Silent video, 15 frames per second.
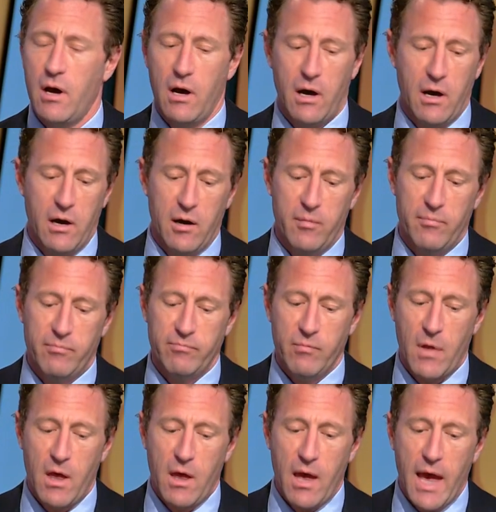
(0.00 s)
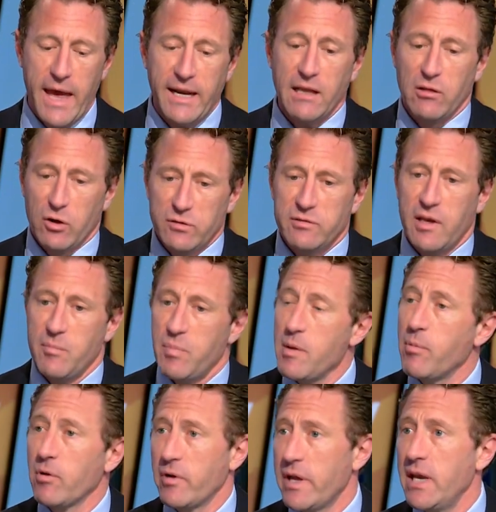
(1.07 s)
And it looks like
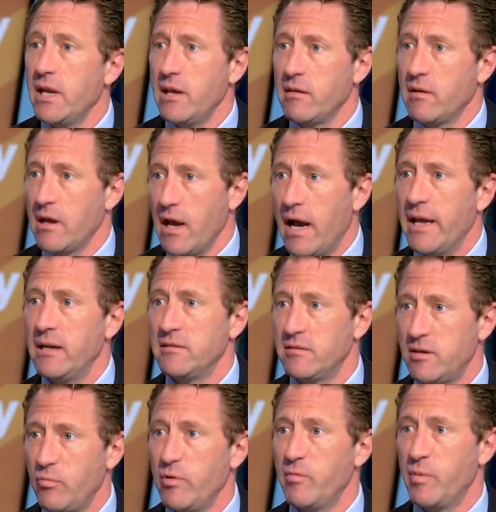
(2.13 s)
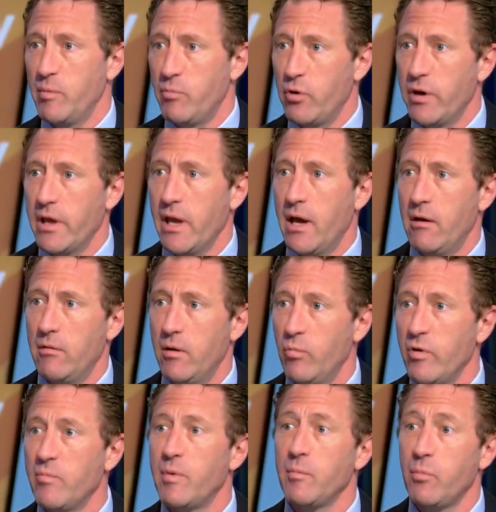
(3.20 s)
people are heeding the guidance that we've been putting out.
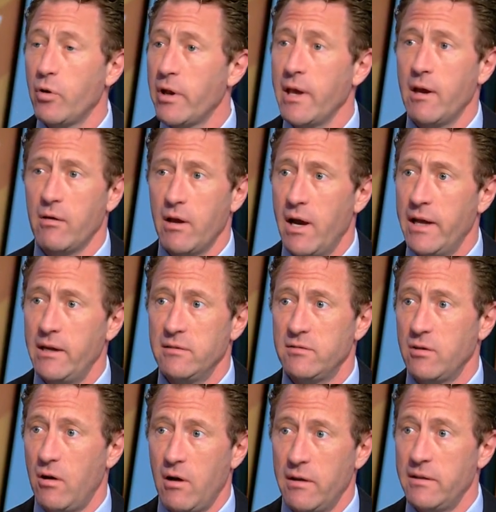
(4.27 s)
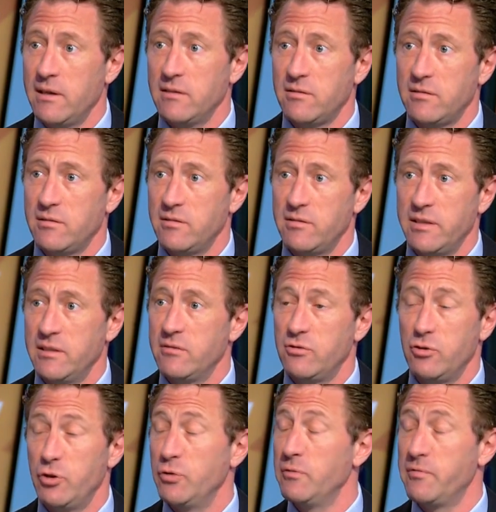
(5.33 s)
And we've been putting out guidance on this
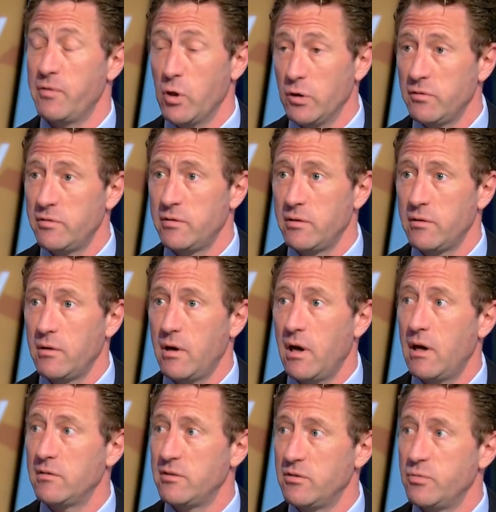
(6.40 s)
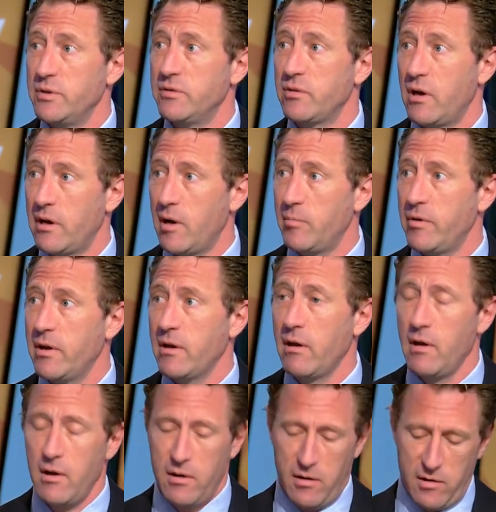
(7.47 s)
since June 1st, since we saw an uptick.
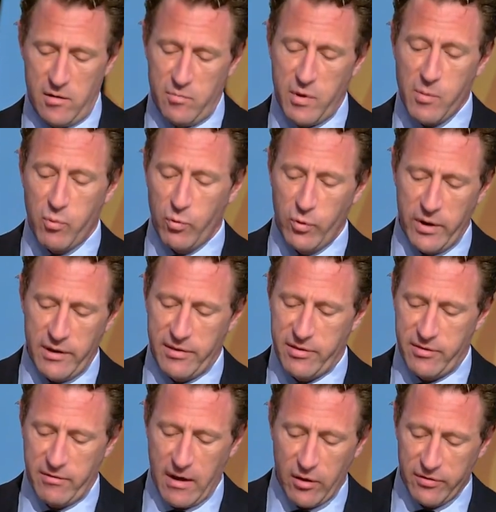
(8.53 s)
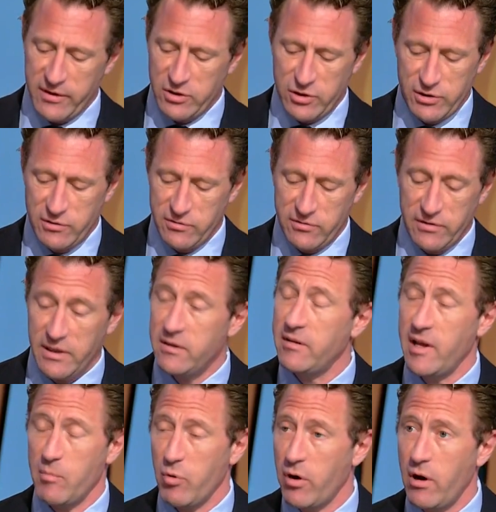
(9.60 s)
People with health issues need to
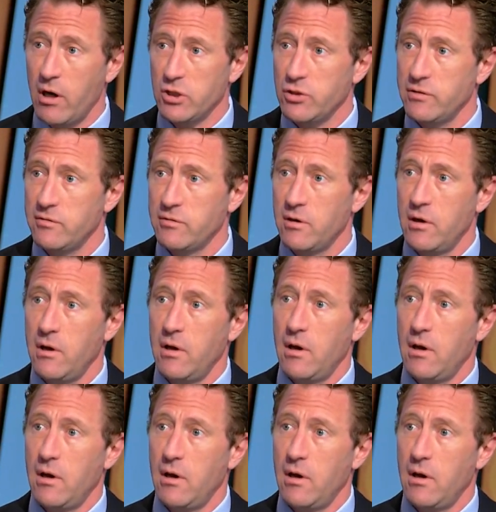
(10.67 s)
take precautions.